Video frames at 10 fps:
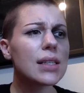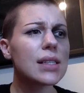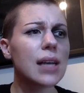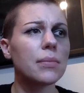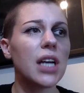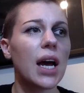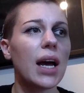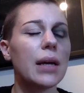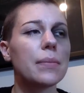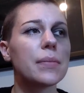
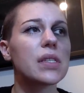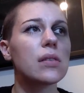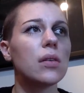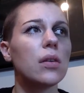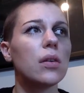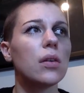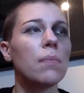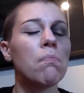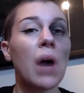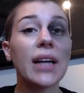sometimes
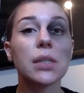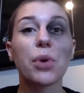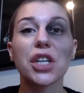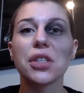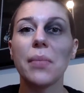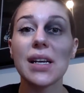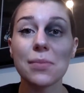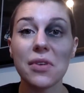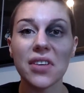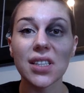my depression makes
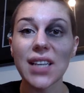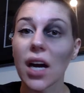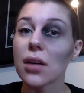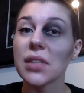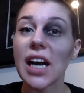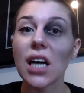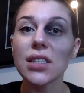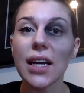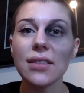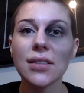me feel terribly
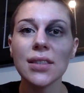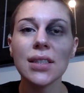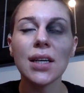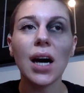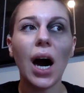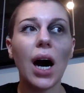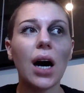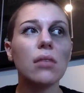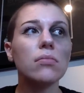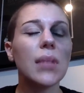ugly.
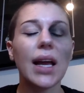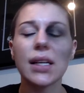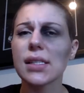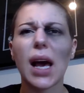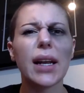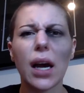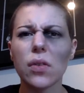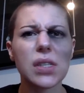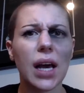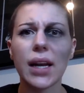Inside,
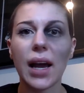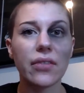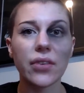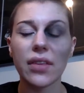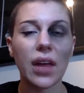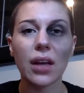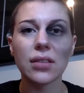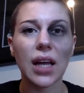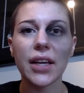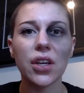outside, everything.
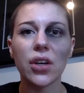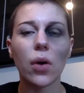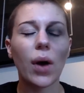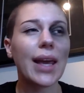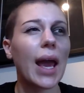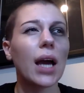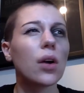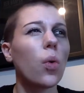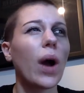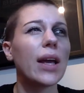Like, I can't
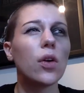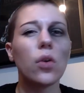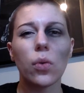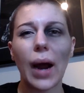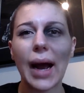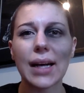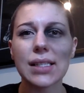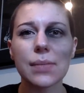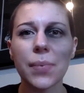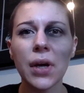quite
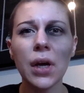grasp,